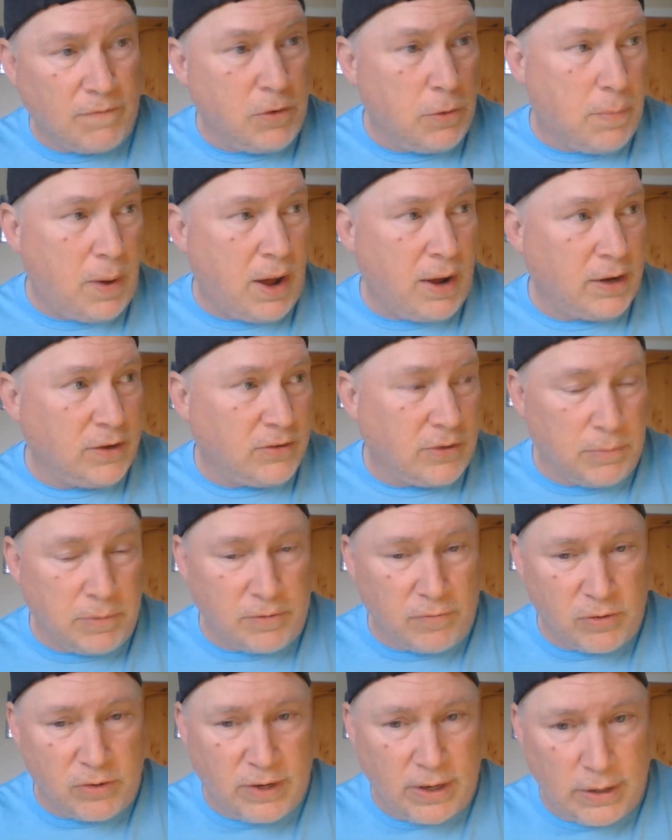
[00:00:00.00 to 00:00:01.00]
buying
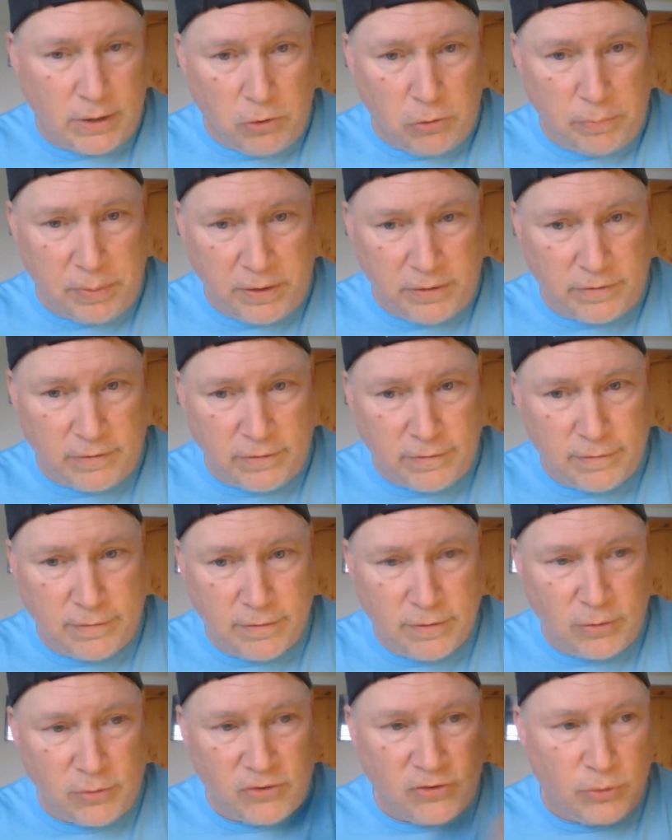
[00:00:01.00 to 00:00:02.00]
something for 10 gold
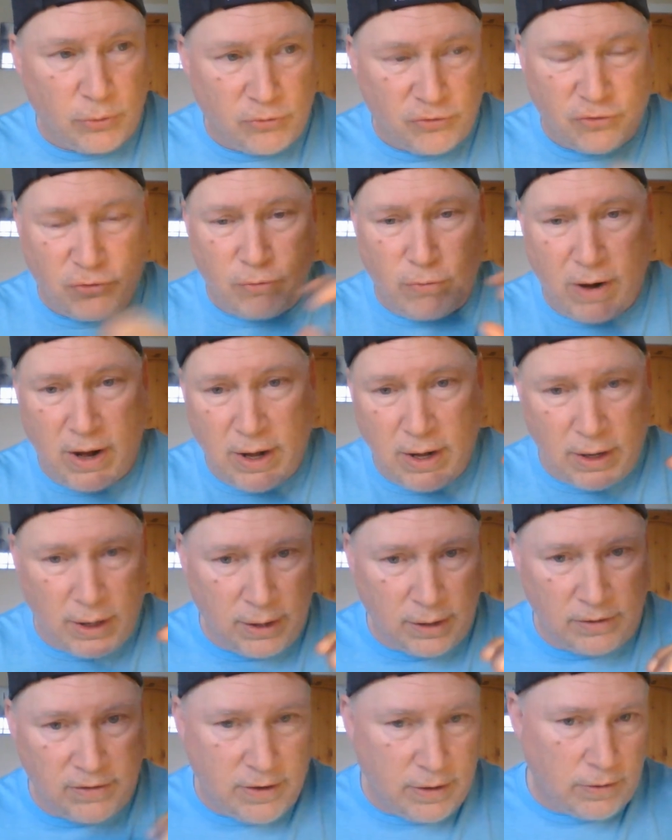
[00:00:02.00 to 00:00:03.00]
pieces, you're still
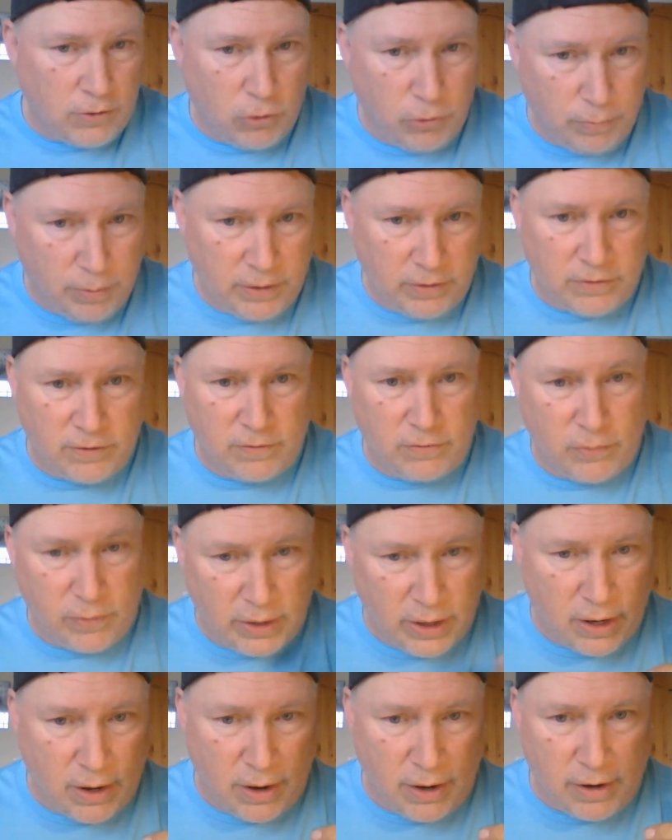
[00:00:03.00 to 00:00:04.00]
trading 10 gold pieces for
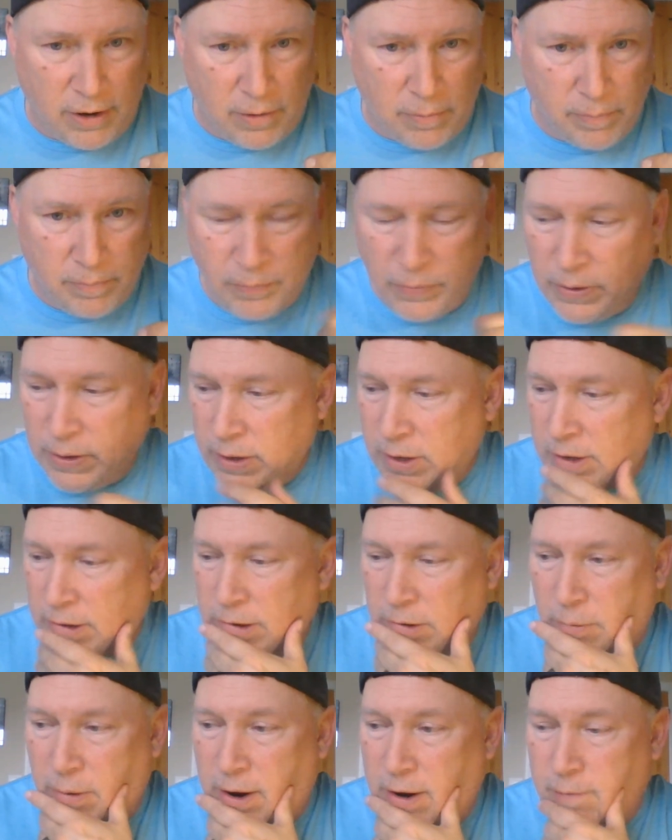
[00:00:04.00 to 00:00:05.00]
that item,
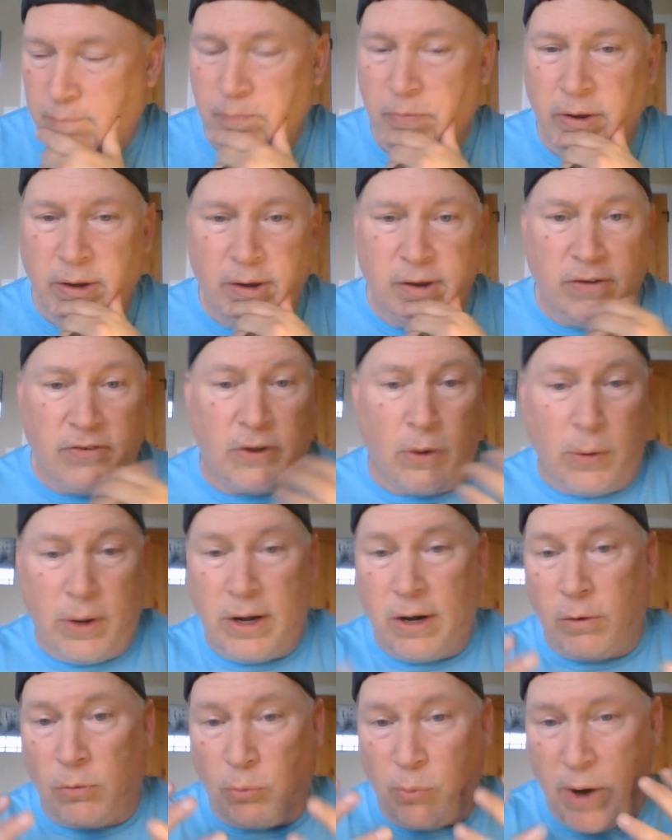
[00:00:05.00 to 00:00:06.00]
right? So
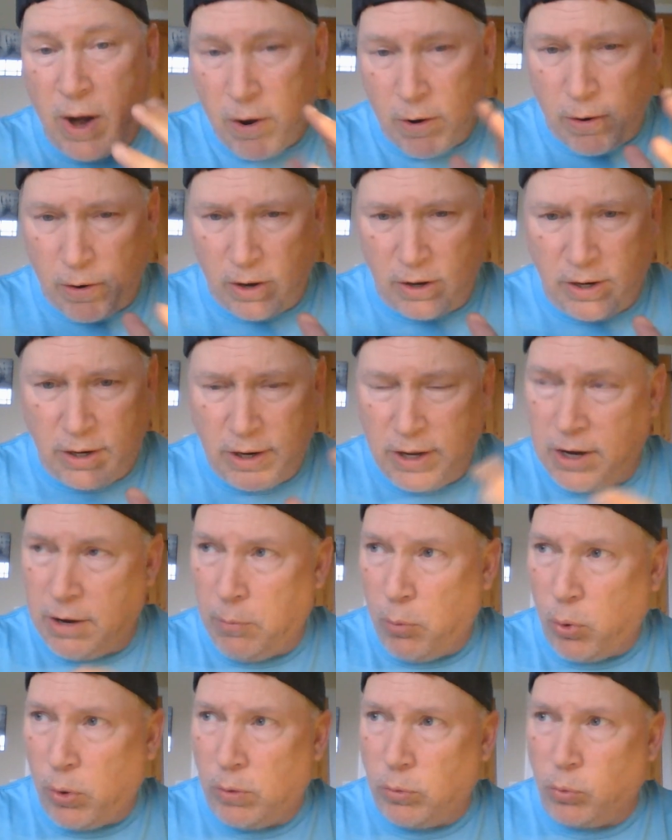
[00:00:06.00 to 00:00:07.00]
in a
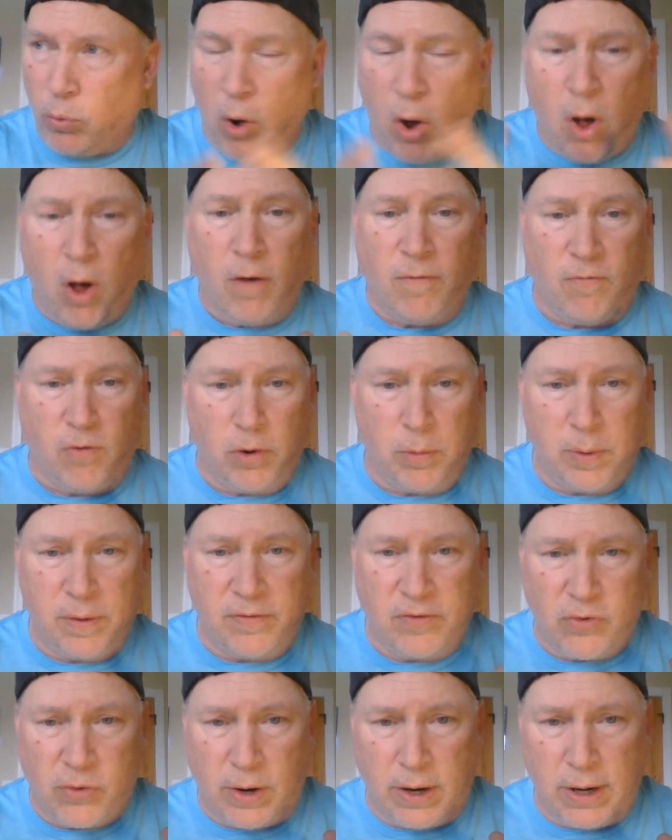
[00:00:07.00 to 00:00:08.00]
more raw form
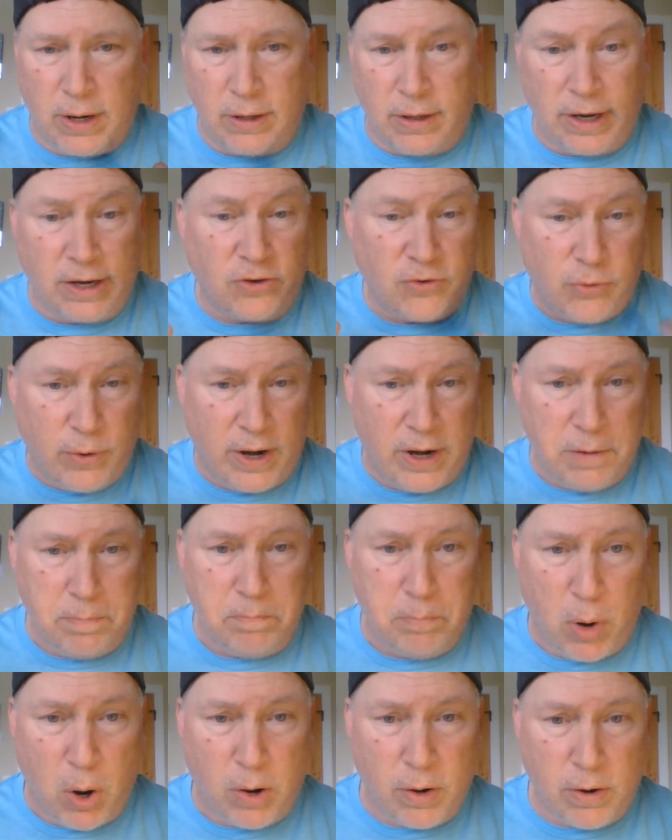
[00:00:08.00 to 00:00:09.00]
of trading, like trade
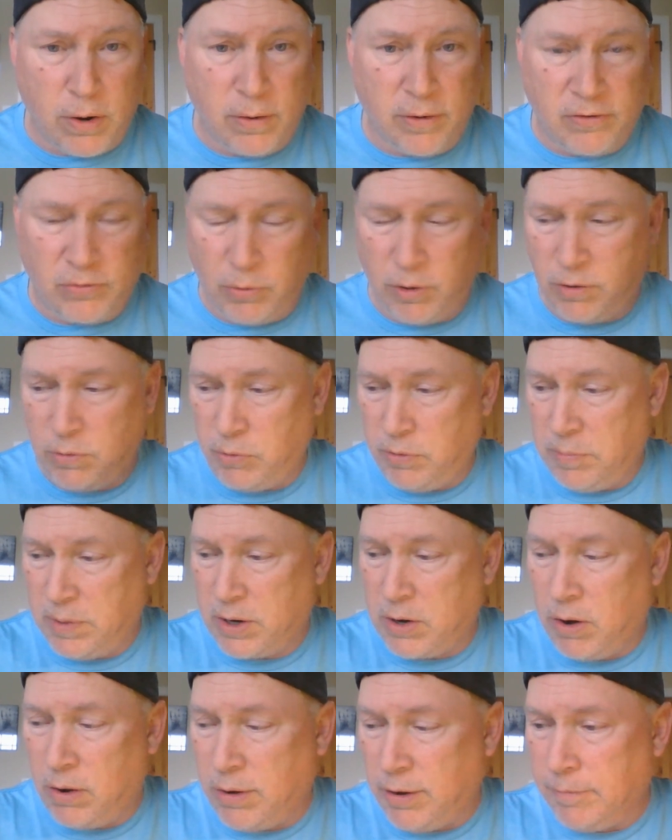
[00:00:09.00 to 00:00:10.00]
and barter is what it would be
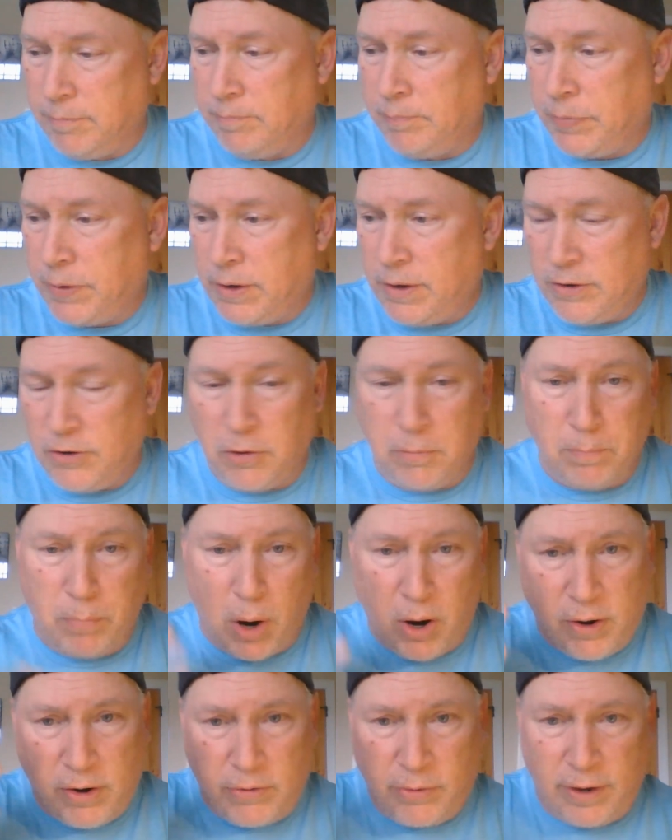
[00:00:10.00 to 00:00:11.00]
called, you're
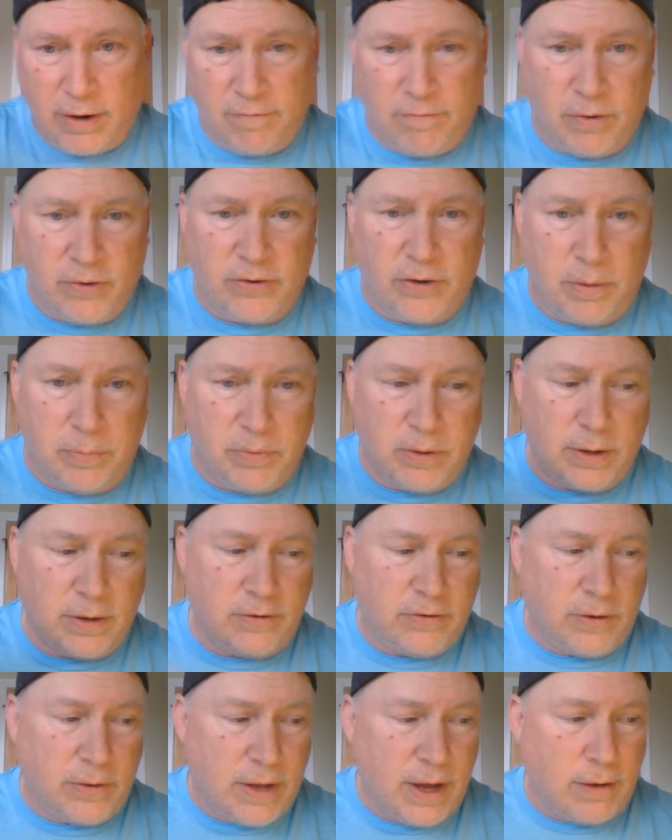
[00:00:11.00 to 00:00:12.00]
bartering for something.
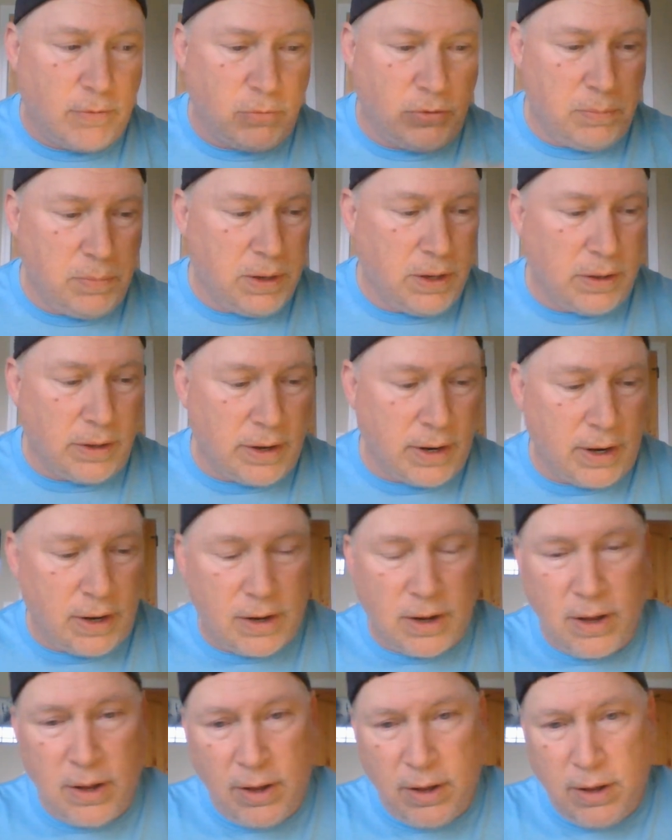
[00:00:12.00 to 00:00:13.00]
So that would be like,